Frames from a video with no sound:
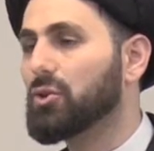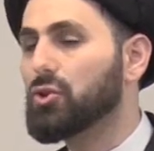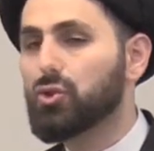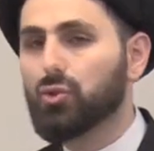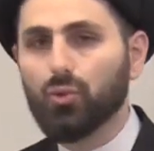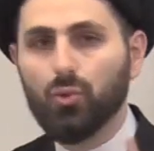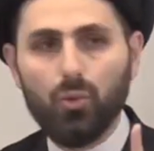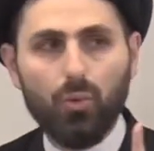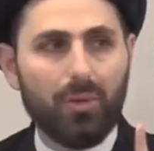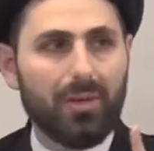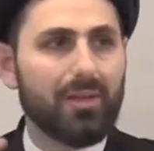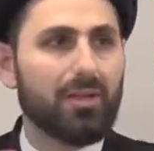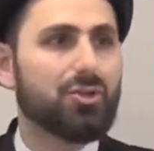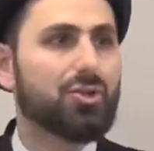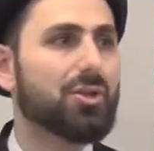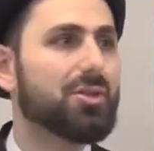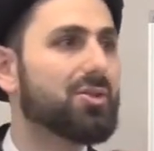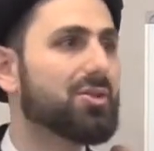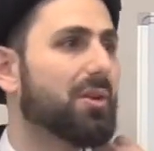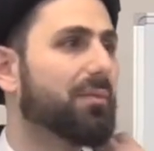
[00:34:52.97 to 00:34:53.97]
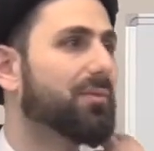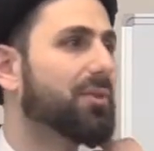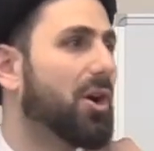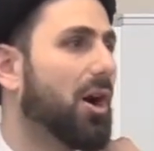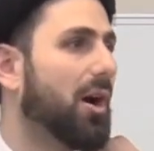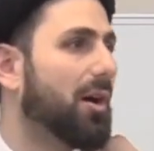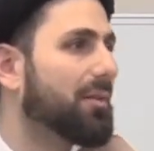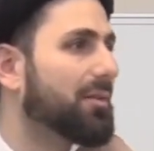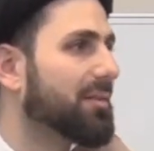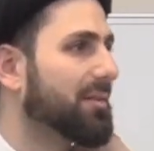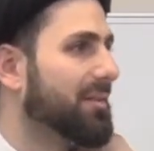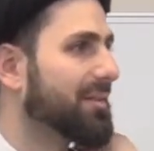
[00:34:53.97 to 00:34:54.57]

true religions of God.